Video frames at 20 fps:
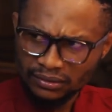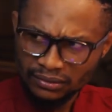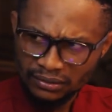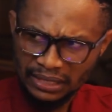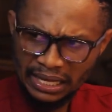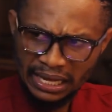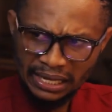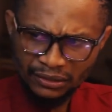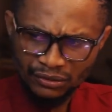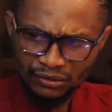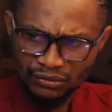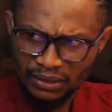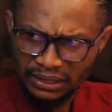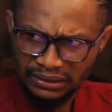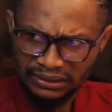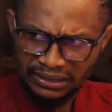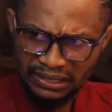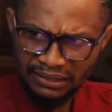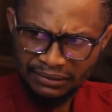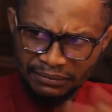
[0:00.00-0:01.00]
then you were
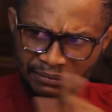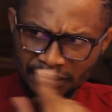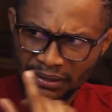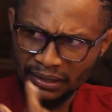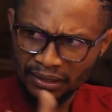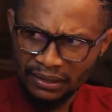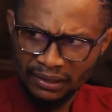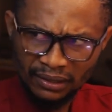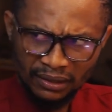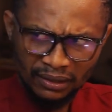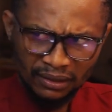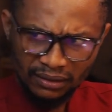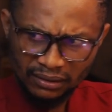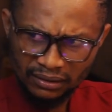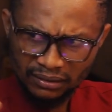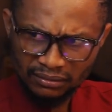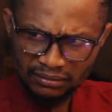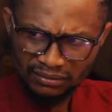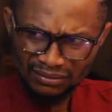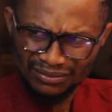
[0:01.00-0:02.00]
telling me,
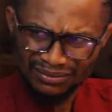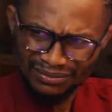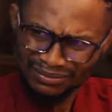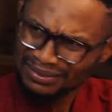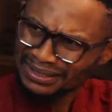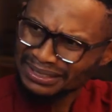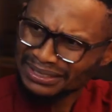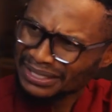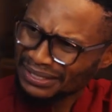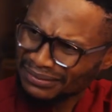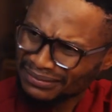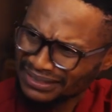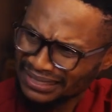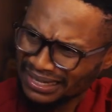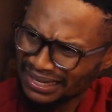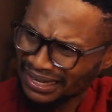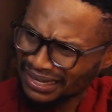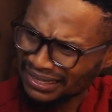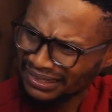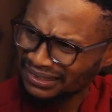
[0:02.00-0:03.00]
what did you say
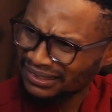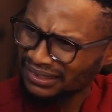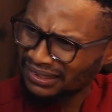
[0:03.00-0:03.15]
again?